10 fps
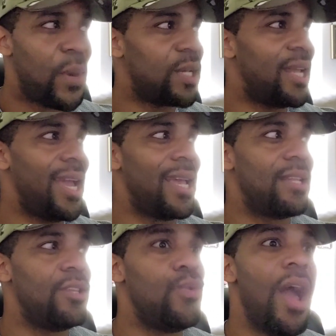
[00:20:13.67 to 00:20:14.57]
but
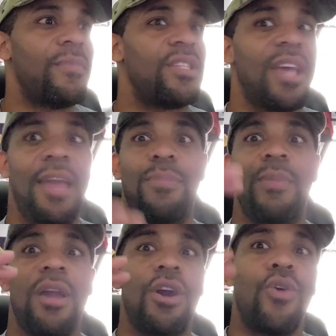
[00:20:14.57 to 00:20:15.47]
then you have the same
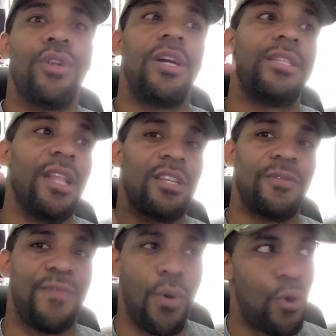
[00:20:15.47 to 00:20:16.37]
people that go in the
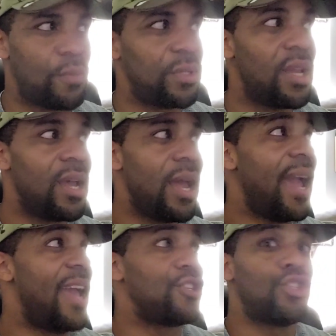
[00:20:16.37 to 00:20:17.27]
intelligent forums
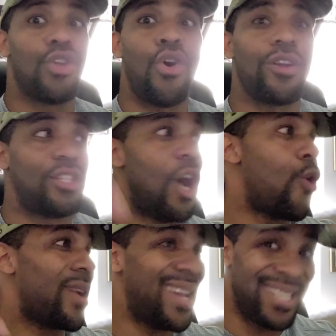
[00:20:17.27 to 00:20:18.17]
and start
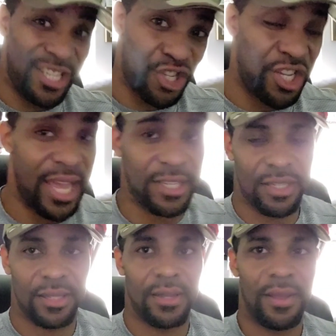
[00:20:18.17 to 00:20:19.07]
talking
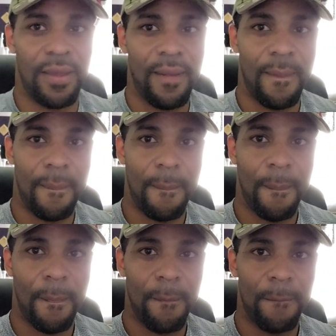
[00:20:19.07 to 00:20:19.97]
shit
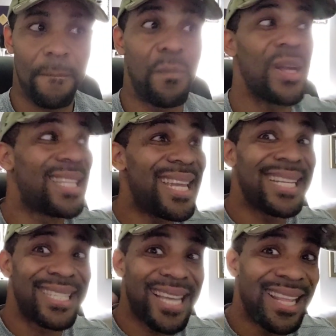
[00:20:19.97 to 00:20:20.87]
with
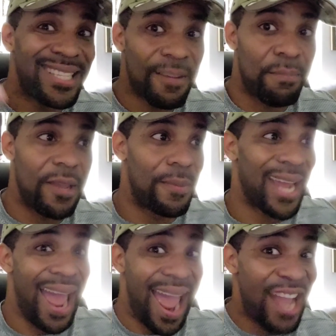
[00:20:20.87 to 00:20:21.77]
the intelligent
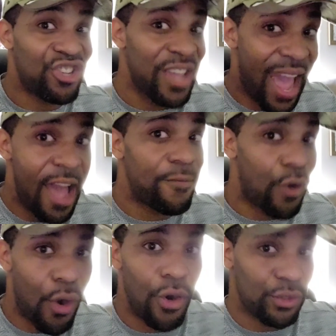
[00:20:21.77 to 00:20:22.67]
people that actually
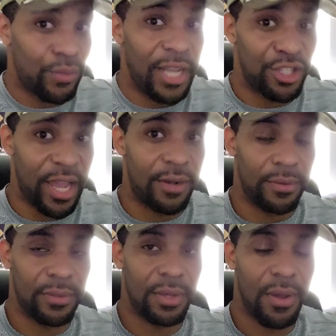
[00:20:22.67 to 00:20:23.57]
have cars on their
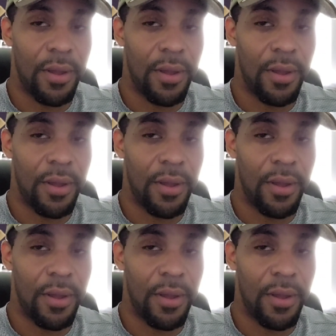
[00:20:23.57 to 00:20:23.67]
channels.